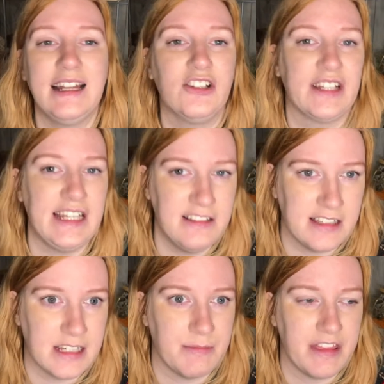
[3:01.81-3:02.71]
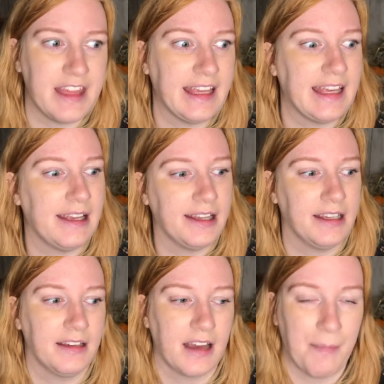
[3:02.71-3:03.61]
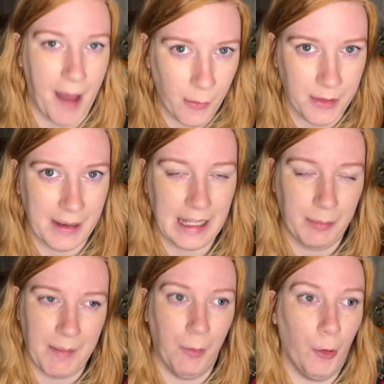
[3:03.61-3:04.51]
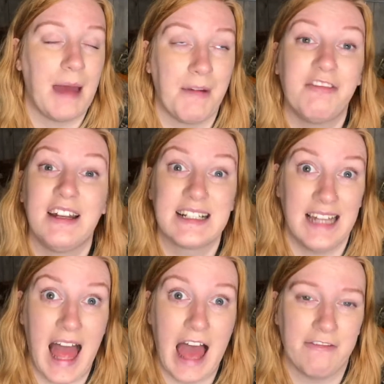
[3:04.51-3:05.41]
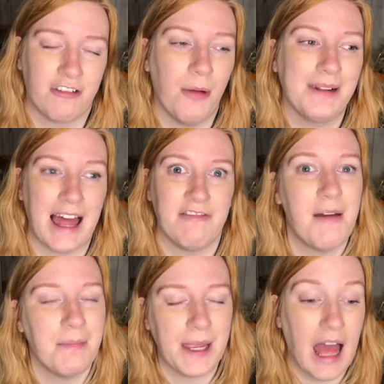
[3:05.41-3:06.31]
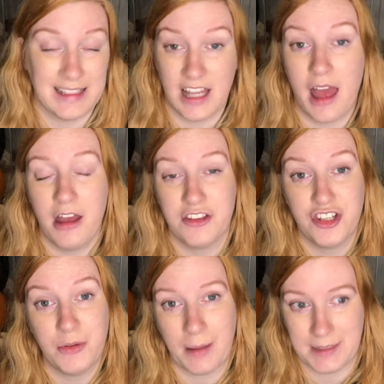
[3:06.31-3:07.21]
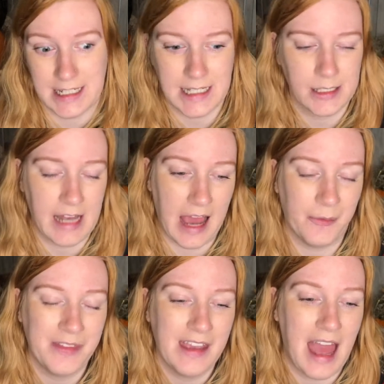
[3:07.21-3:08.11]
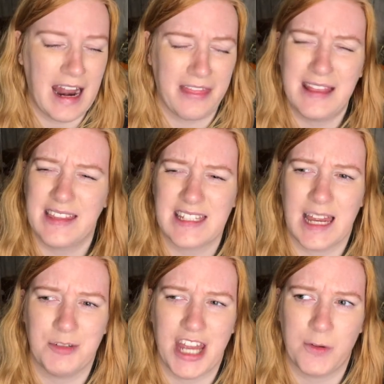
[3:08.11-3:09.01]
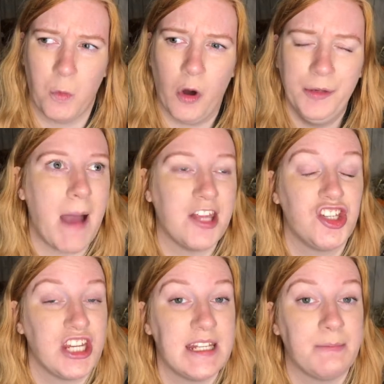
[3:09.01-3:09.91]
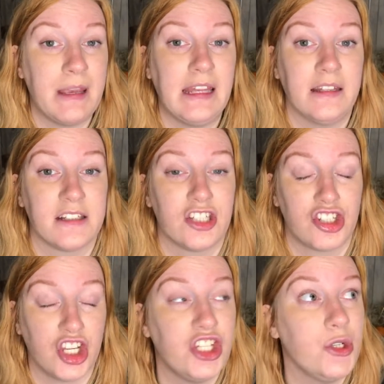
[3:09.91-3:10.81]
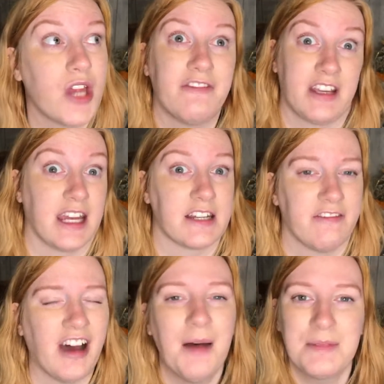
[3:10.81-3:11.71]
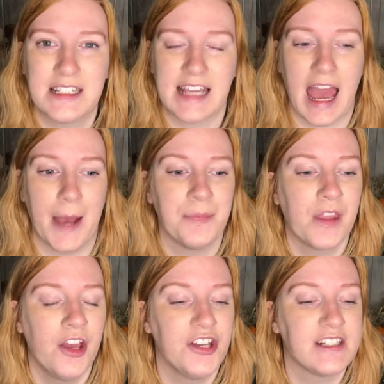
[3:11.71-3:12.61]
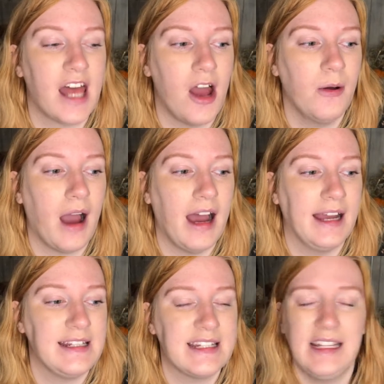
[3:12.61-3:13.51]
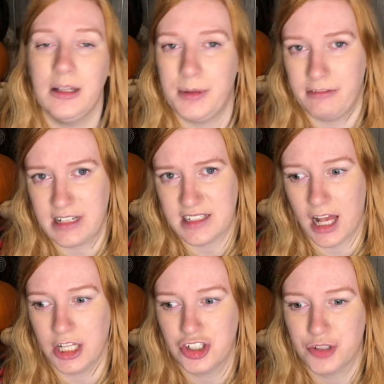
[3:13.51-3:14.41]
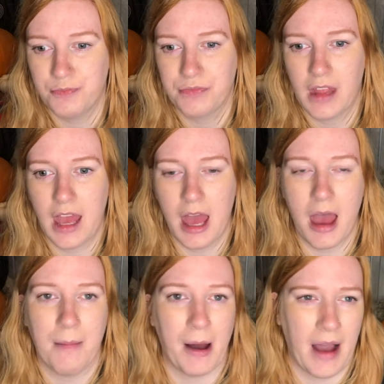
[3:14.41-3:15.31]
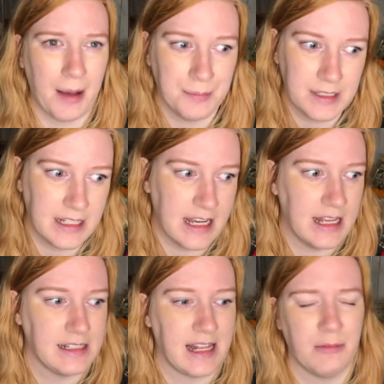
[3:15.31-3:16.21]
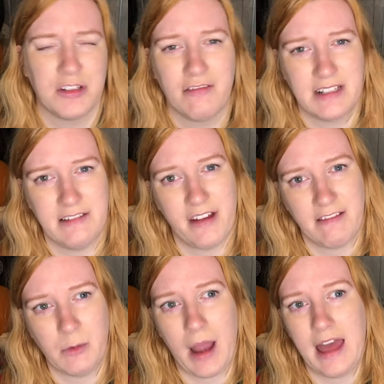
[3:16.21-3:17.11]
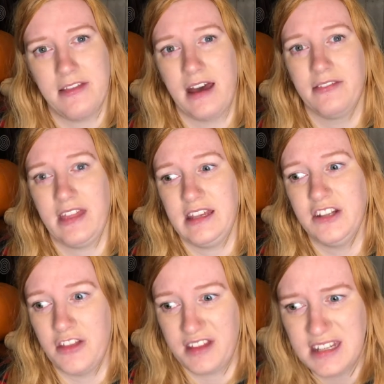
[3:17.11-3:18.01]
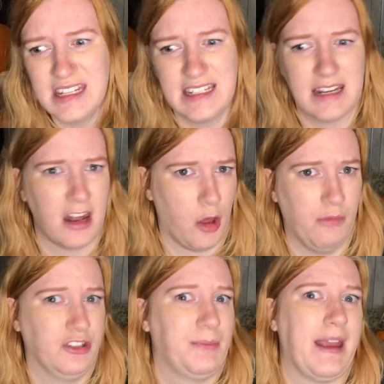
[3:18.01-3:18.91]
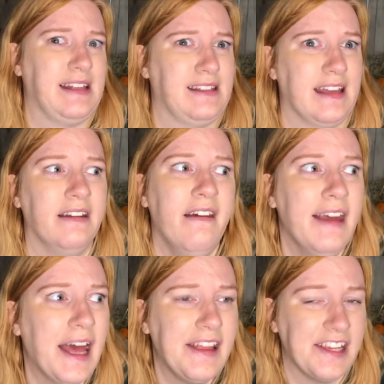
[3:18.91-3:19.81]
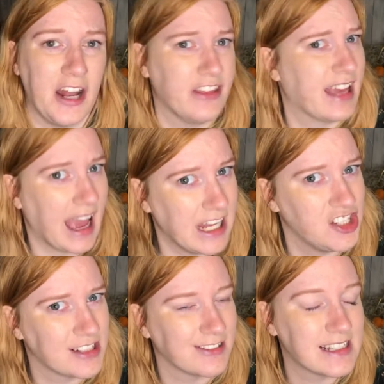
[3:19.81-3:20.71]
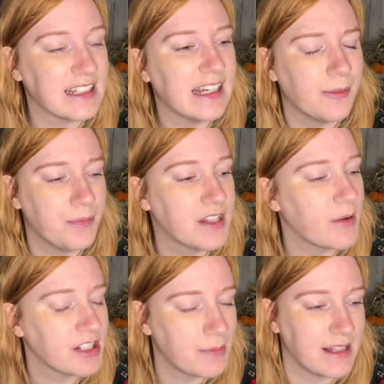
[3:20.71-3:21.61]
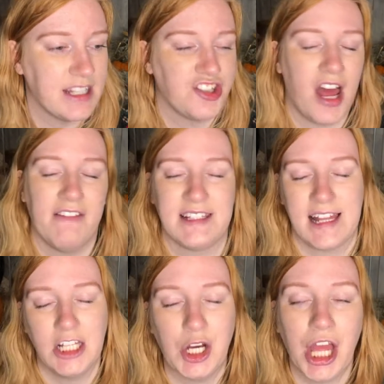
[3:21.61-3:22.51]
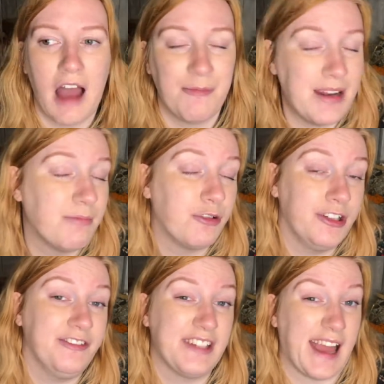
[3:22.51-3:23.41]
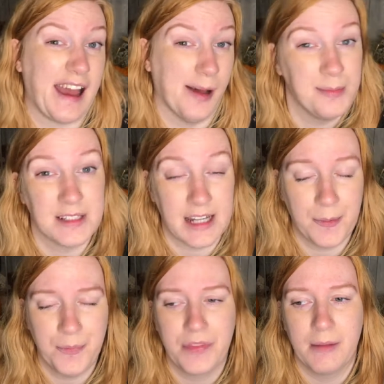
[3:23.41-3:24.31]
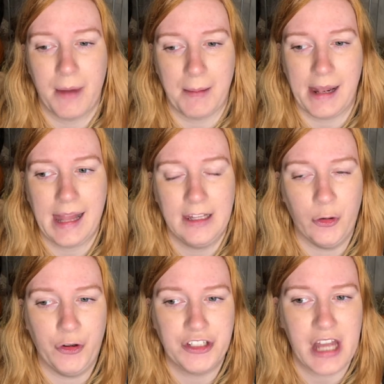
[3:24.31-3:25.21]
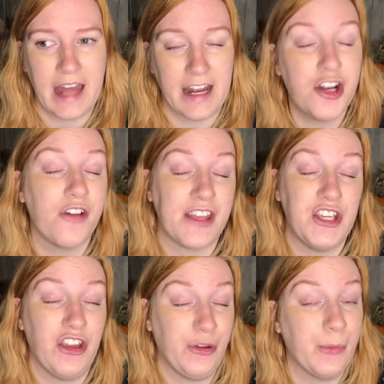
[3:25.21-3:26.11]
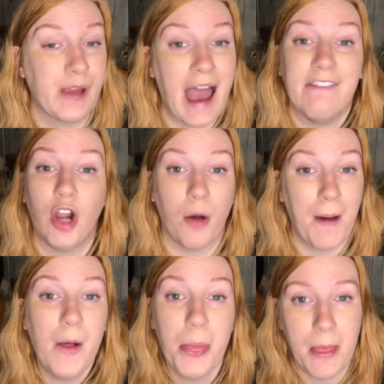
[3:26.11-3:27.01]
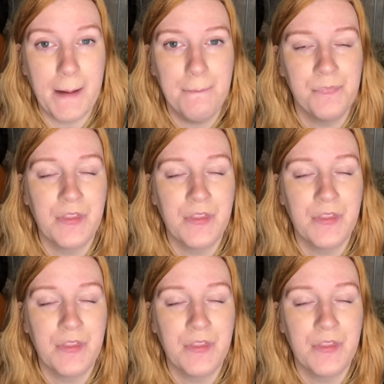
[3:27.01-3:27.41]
looking into them and thinking about them a little bit more. My friend Claire from Claire Fenby has 2 hamsters now, and I think at the time she had 1, and she's been such a huge advocate for hamster care. So I did a little bit of research about hamsters, and I was obviously very aware that they needed a lot more space than the cages on sale. So I just messaged her and said, look, I've been approved to get a hamster by my landlord and I know that you care a lot about them,